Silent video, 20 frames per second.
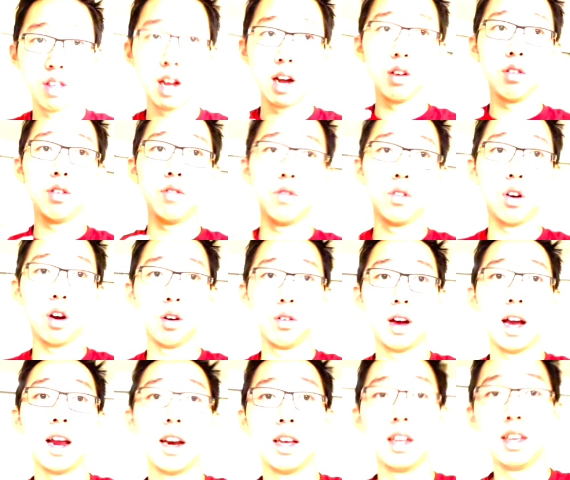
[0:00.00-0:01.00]
I don't even know how to
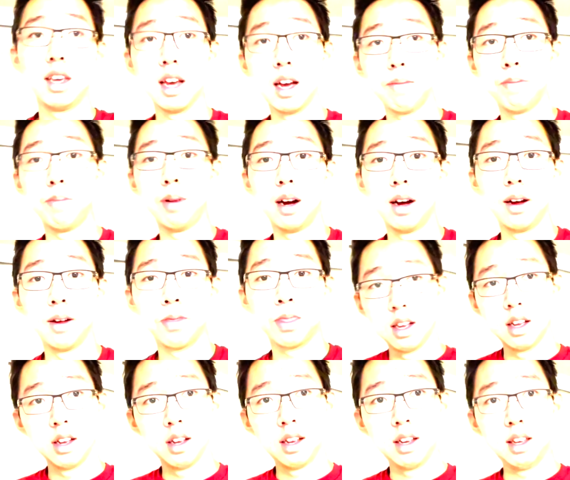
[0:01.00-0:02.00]
edit yet, but
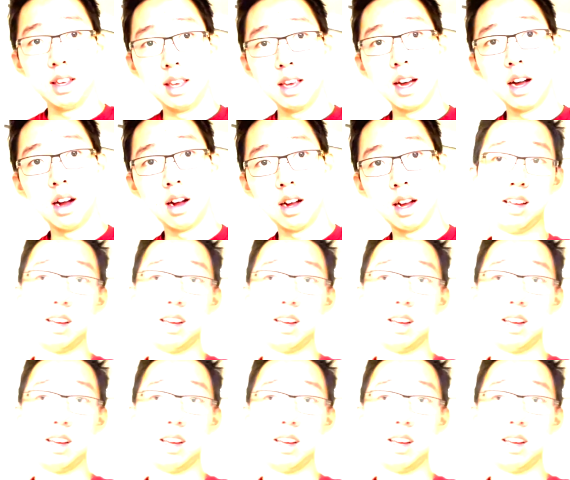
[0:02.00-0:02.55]
yeah,